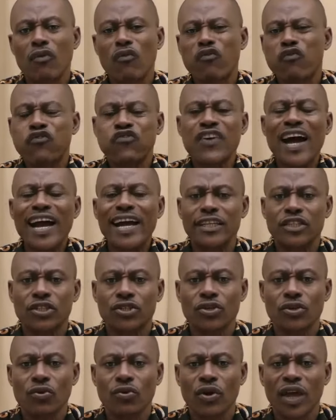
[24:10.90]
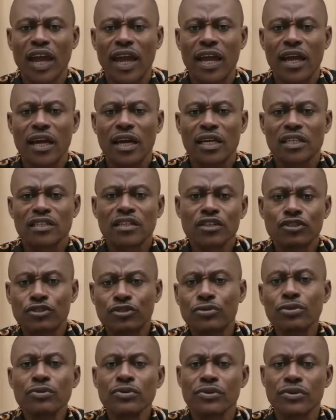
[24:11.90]
fight, okay, the
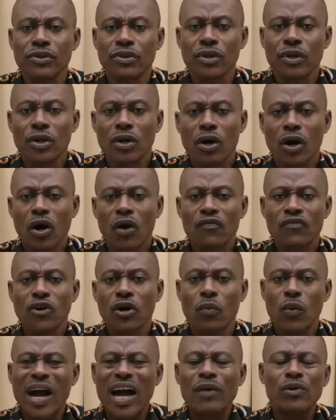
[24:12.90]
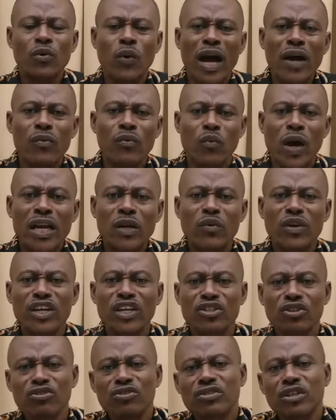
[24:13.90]
truth of God? Why do we
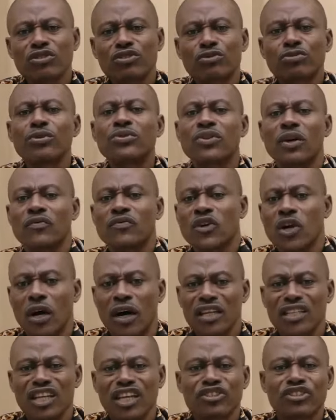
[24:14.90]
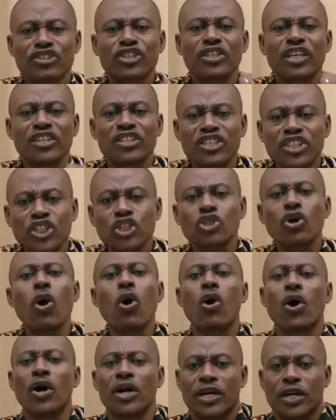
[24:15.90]
need to use the truth of God, the
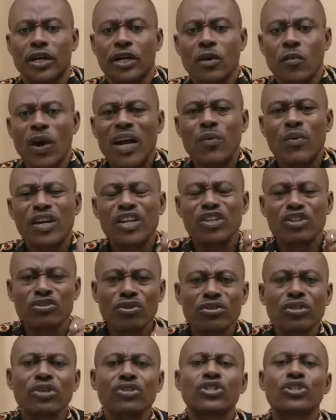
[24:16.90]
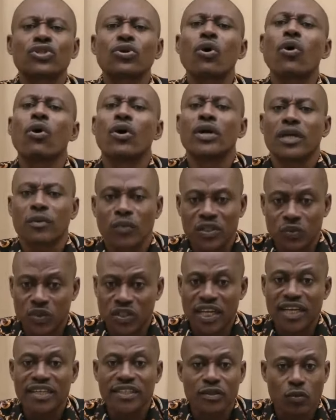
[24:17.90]
sword? Why do we need to use the sword, which you
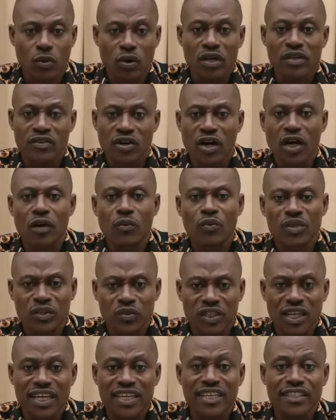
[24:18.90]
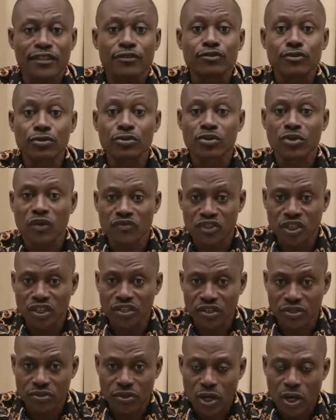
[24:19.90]
said is the word of God, which you said is the truth of
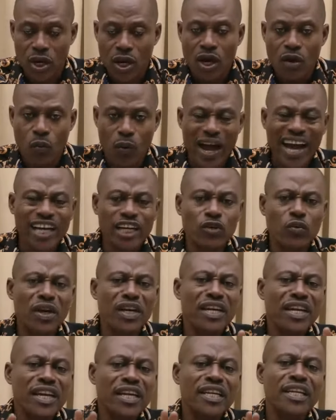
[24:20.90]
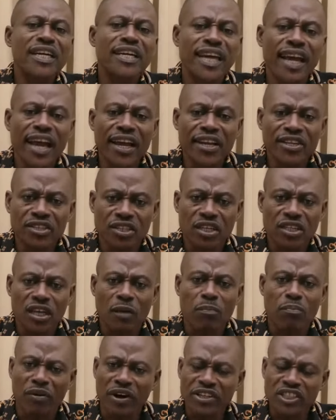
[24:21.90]
Jesus? Why do we need it against
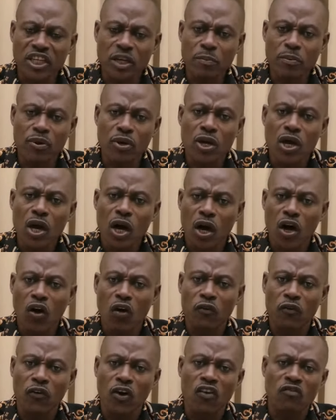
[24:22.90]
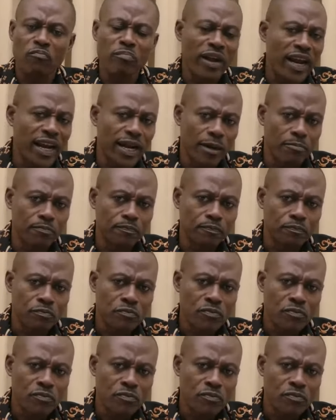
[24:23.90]
the principle of Balaam?